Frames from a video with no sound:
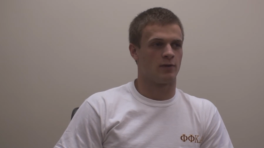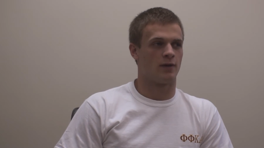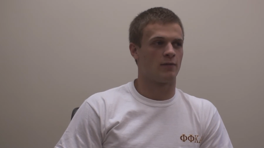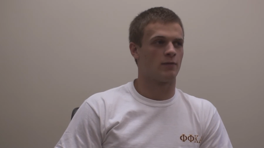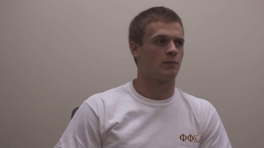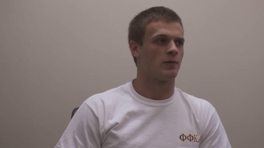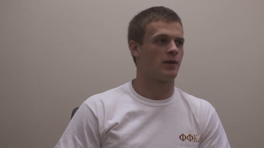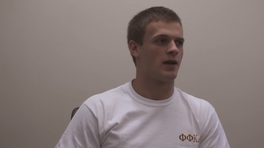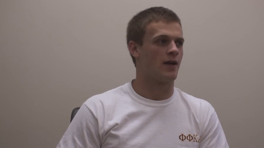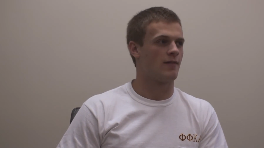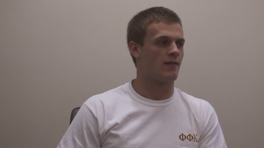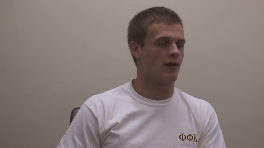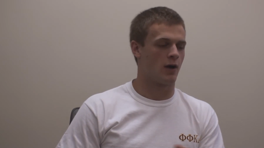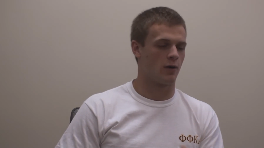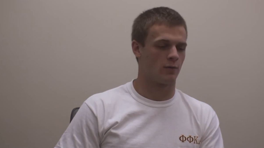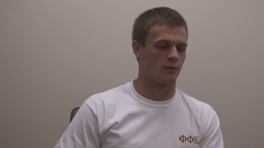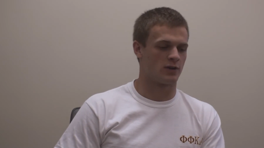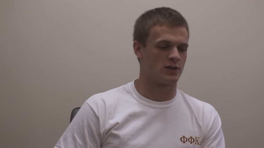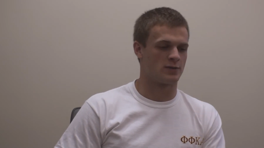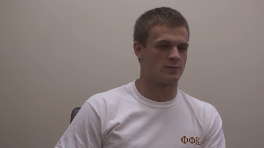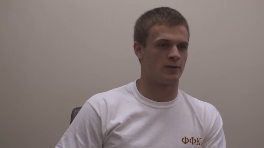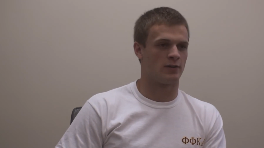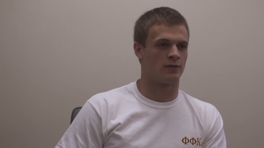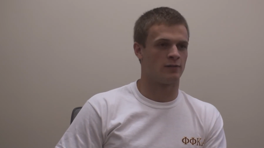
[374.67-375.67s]
We have
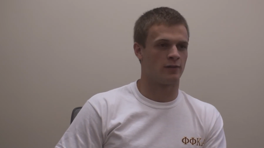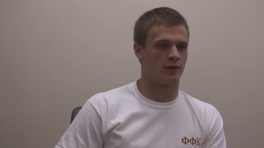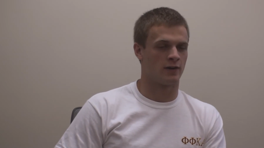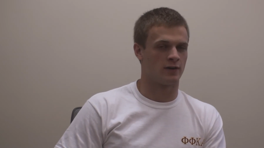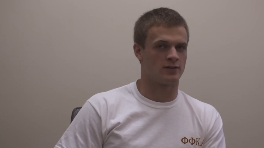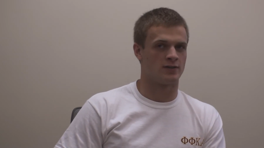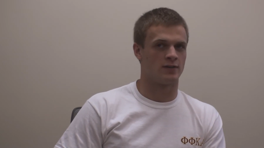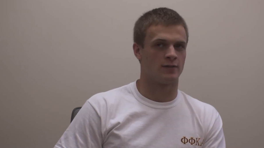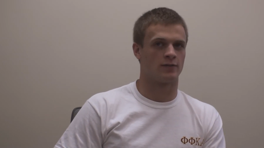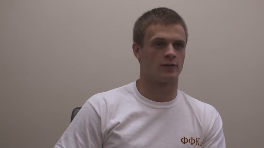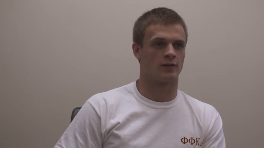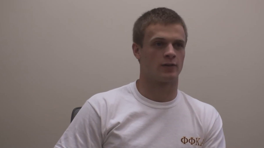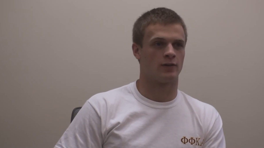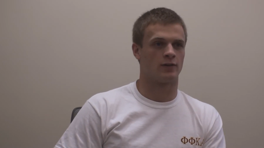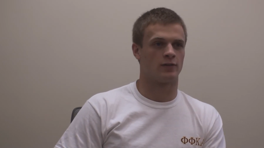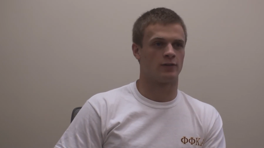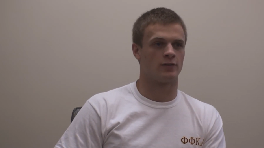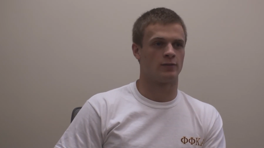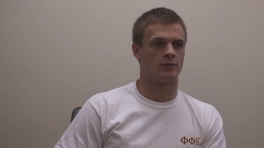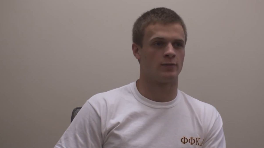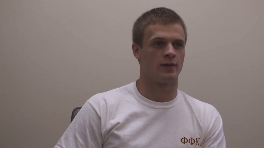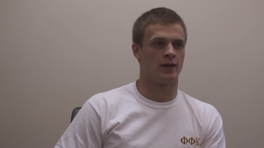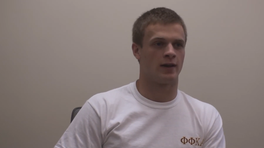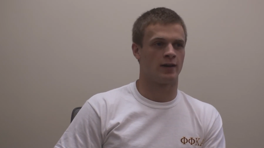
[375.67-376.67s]
outreach, but it's very difficult
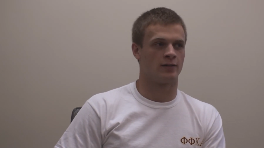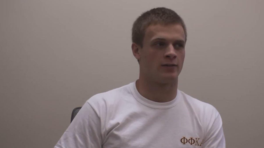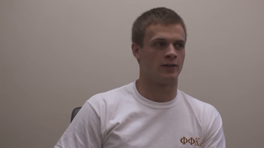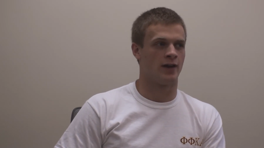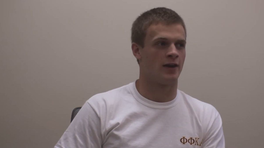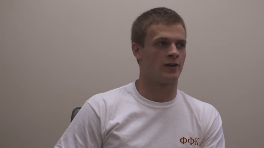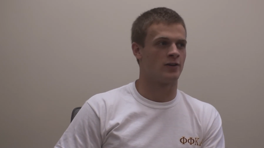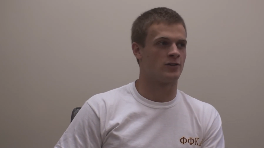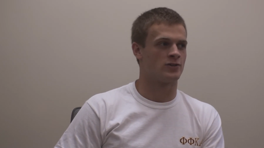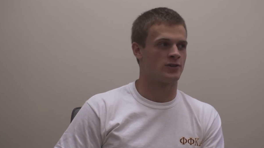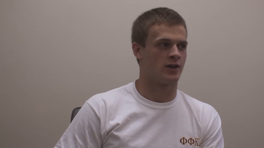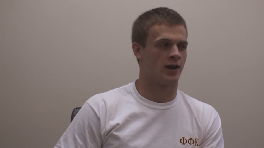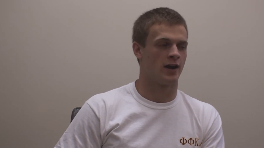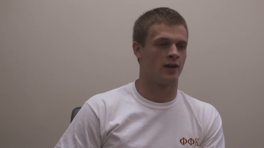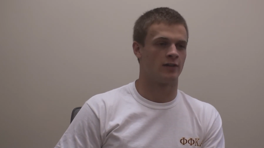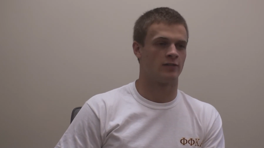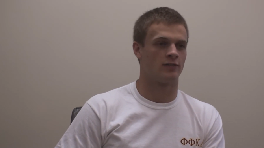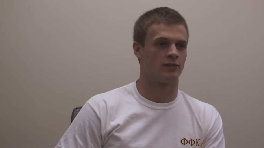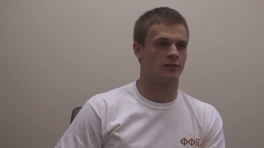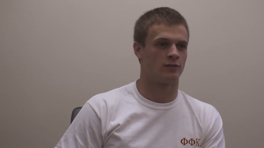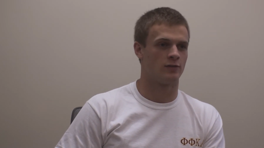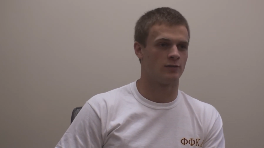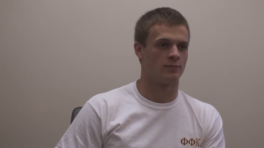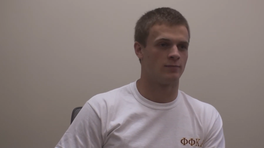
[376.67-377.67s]
to energize
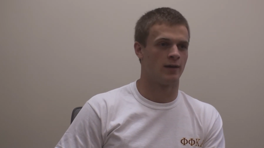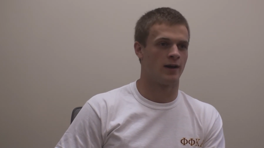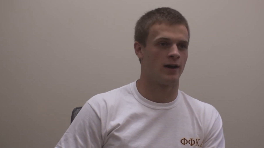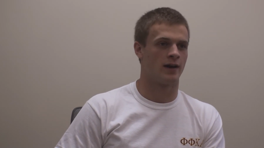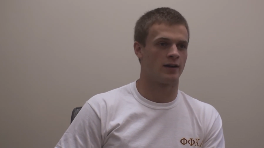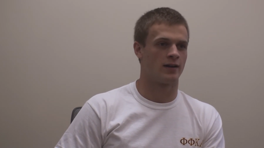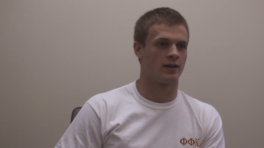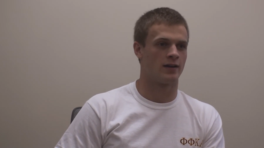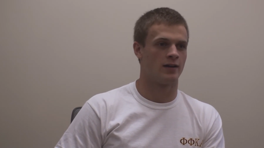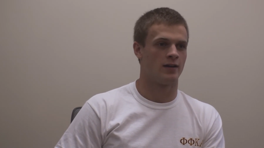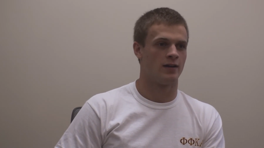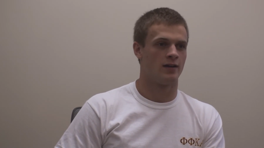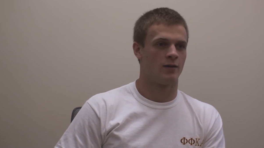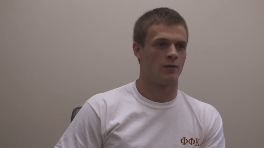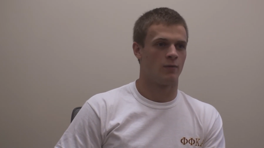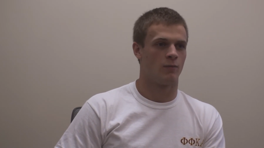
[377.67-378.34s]
a student body